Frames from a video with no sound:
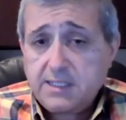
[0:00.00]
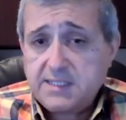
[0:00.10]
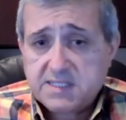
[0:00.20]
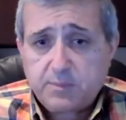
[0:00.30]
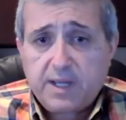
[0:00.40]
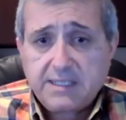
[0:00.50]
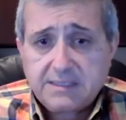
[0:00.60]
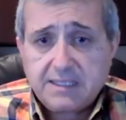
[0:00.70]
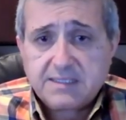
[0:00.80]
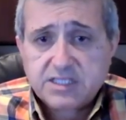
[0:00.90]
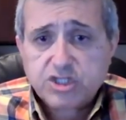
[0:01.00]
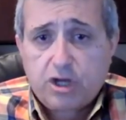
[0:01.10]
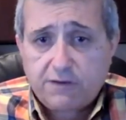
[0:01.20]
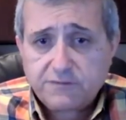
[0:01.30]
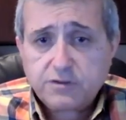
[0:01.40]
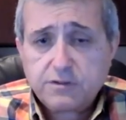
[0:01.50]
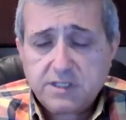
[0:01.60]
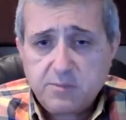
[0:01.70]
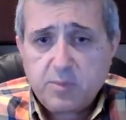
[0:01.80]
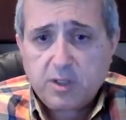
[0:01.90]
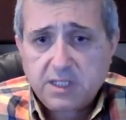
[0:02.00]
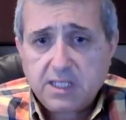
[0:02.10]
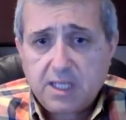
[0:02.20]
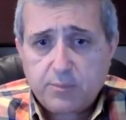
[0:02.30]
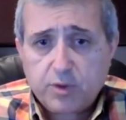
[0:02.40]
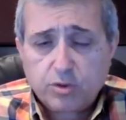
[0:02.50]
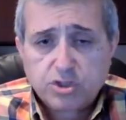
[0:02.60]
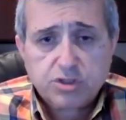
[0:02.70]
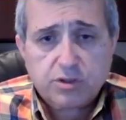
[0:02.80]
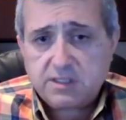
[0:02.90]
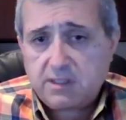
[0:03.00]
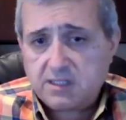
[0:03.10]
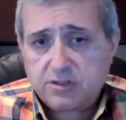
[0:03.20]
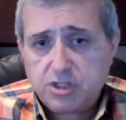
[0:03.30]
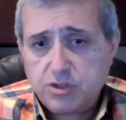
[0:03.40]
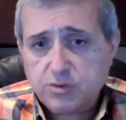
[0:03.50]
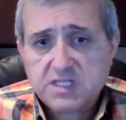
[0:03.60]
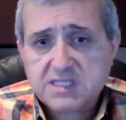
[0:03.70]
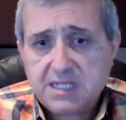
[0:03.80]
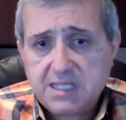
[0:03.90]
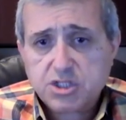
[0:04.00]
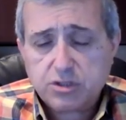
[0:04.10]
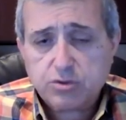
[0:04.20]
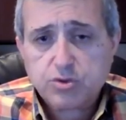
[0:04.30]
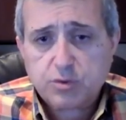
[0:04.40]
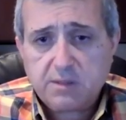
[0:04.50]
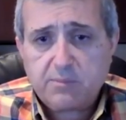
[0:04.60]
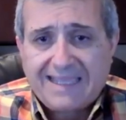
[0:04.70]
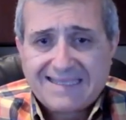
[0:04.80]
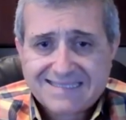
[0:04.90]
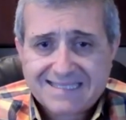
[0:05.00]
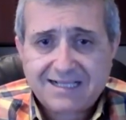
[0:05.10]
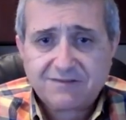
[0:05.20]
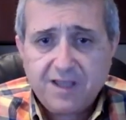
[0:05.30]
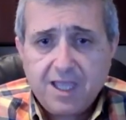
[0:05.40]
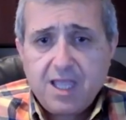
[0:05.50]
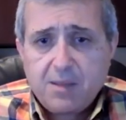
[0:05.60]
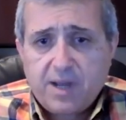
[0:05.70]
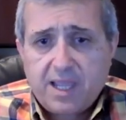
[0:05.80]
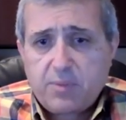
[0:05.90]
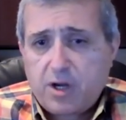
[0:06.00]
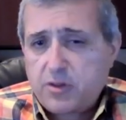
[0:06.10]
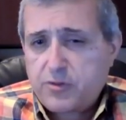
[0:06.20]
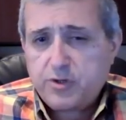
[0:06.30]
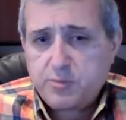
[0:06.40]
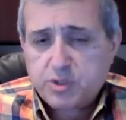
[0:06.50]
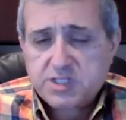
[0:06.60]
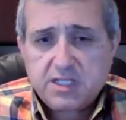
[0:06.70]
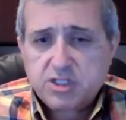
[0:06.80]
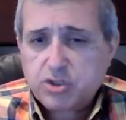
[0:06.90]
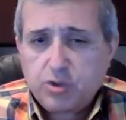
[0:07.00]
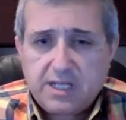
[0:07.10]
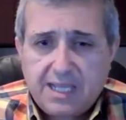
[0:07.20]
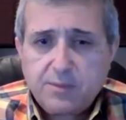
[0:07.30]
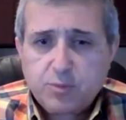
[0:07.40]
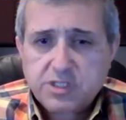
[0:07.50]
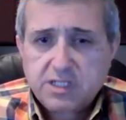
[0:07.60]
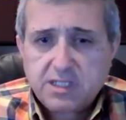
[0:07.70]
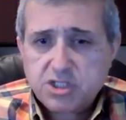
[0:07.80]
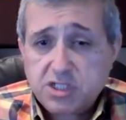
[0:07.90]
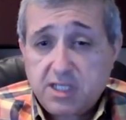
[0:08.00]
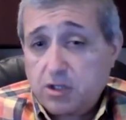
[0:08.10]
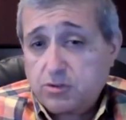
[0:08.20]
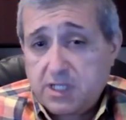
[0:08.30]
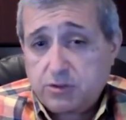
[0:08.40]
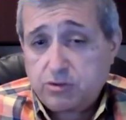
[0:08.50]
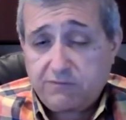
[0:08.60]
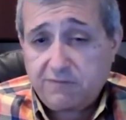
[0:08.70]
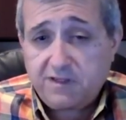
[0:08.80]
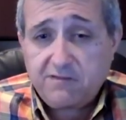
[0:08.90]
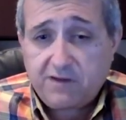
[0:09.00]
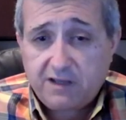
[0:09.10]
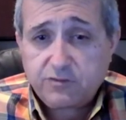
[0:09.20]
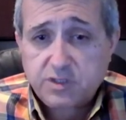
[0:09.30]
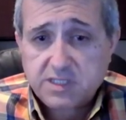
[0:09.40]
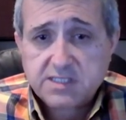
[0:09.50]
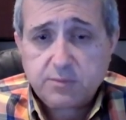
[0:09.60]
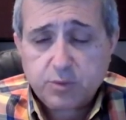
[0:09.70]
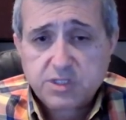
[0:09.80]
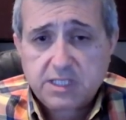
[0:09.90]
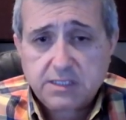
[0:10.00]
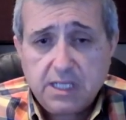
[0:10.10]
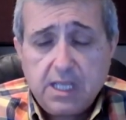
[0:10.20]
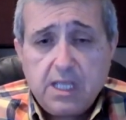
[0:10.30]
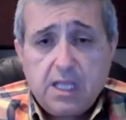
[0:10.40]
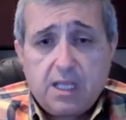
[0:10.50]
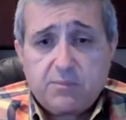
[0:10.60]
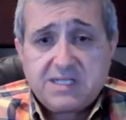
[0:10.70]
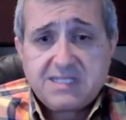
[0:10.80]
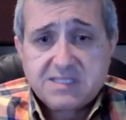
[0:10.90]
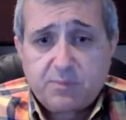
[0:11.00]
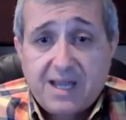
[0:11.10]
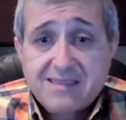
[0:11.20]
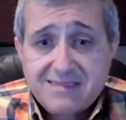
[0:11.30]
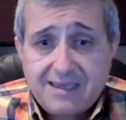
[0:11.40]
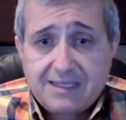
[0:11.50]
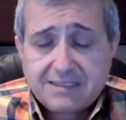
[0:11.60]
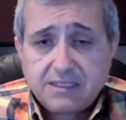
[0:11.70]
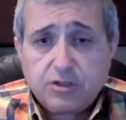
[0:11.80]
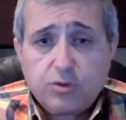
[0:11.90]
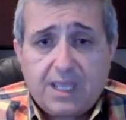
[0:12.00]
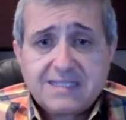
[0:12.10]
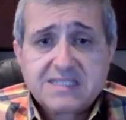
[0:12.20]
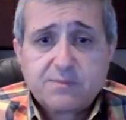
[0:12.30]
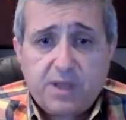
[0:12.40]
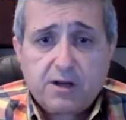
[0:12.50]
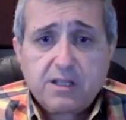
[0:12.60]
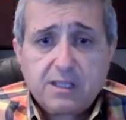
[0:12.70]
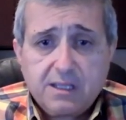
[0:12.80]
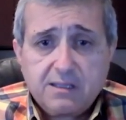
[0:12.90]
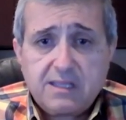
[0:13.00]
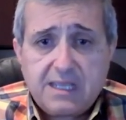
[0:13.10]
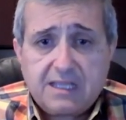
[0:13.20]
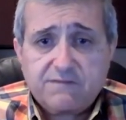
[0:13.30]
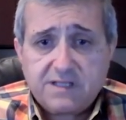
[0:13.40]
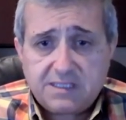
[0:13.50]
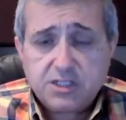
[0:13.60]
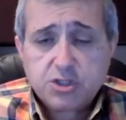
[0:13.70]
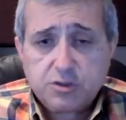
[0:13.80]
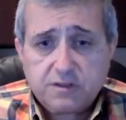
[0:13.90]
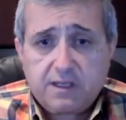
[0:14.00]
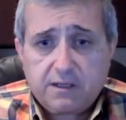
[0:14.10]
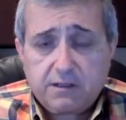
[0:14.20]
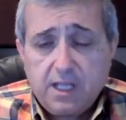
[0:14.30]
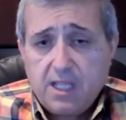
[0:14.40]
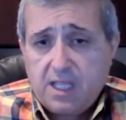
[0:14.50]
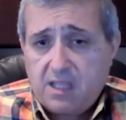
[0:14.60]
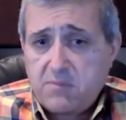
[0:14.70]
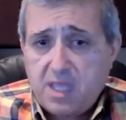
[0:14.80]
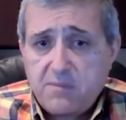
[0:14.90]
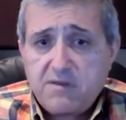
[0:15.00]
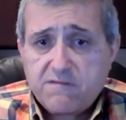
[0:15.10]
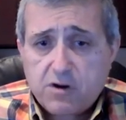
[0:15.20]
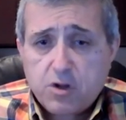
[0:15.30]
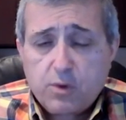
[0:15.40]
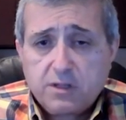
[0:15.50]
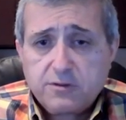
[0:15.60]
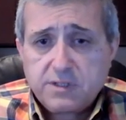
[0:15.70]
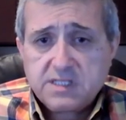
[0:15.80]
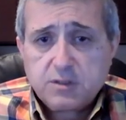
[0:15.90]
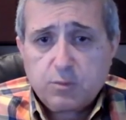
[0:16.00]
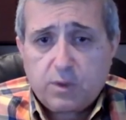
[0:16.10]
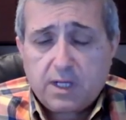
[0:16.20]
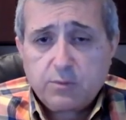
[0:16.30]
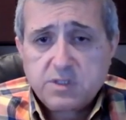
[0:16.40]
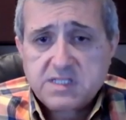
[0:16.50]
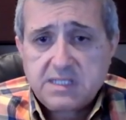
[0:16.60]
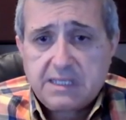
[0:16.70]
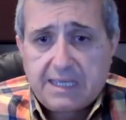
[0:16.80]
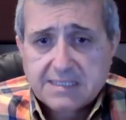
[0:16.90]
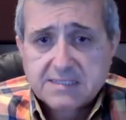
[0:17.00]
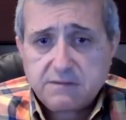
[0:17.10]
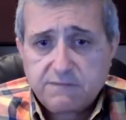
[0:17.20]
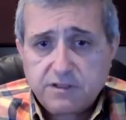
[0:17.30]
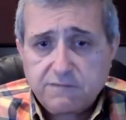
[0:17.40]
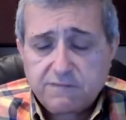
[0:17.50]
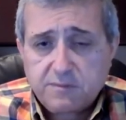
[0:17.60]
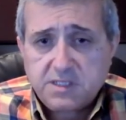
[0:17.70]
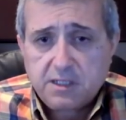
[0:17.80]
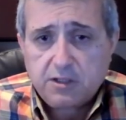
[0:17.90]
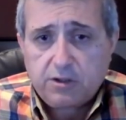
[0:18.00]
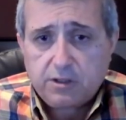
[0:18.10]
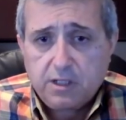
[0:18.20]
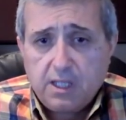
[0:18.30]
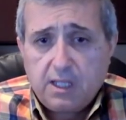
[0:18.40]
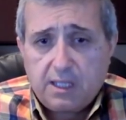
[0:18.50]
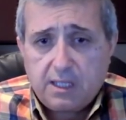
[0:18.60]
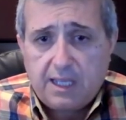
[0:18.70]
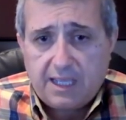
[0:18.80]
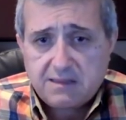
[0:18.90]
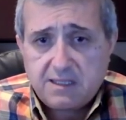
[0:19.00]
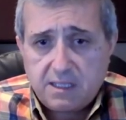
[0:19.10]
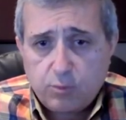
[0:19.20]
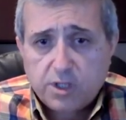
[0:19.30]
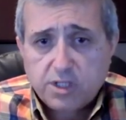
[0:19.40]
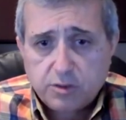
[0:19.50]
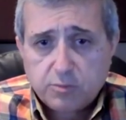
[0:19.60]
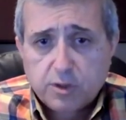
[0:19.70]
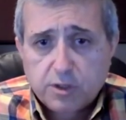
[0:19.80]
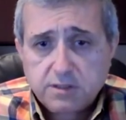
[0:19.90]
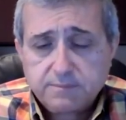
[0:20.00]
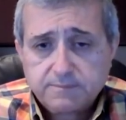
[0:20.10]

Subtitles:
despite its softer debulking approach. It reduces the lesion usually by itself by about 30%. So a 90% lesion can go down to 55 to 60%. But despite that, and sparing the adventitial tear, it may be very well the reason why we're seeing excellent freedom from TLR at the 1 year mark.